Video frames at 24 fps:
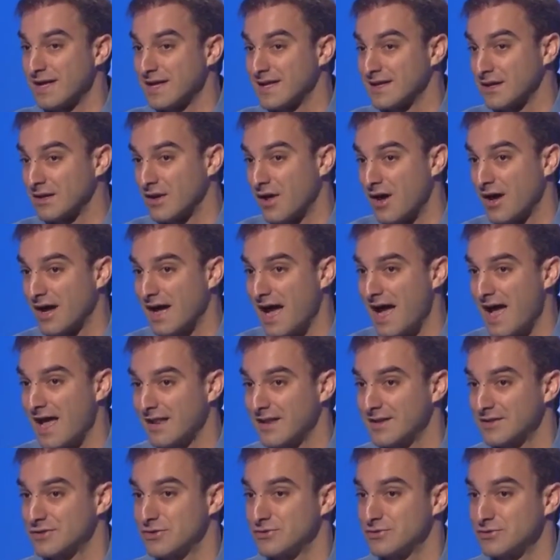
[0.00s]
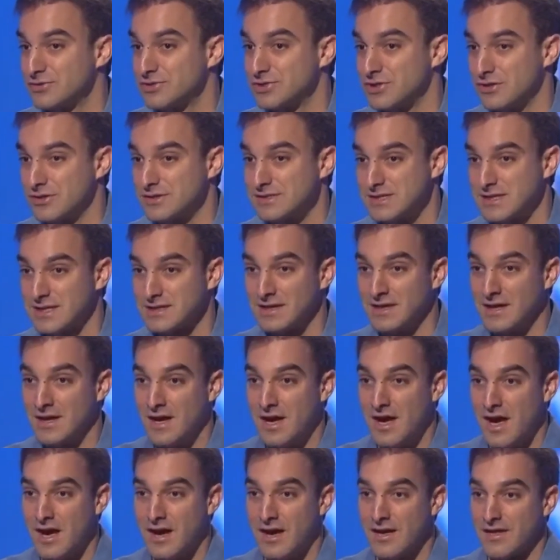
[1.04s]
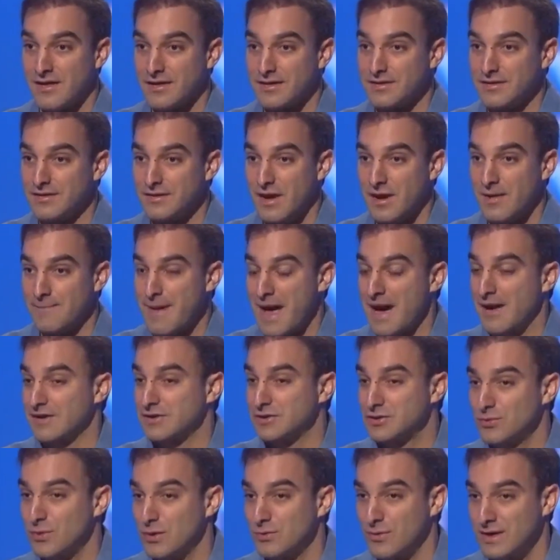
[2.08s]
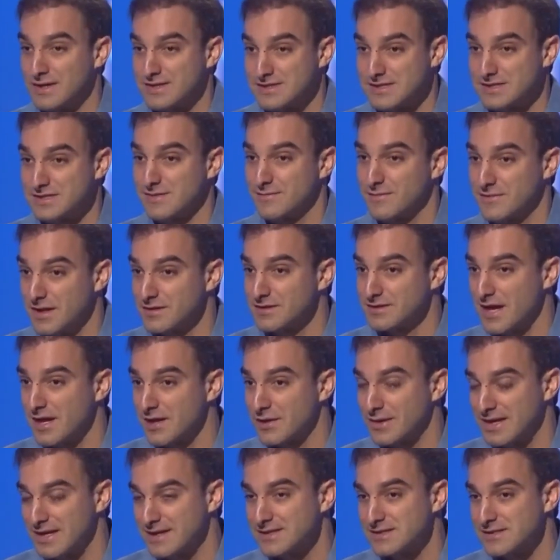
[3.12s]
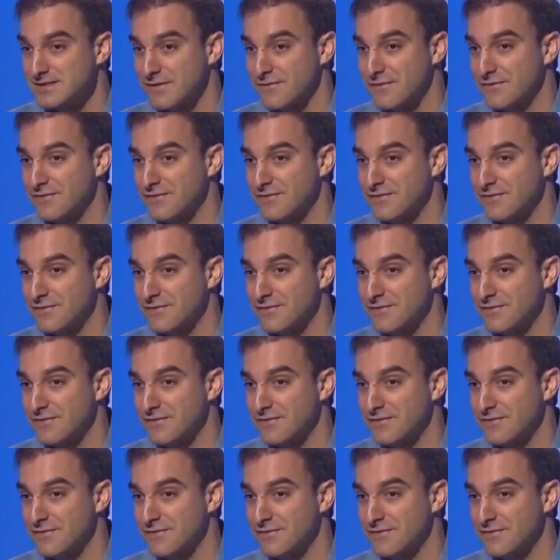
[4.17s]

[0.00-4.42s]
in Long Island or New Jersey about a 2-1-1 system, they'll tell you it is the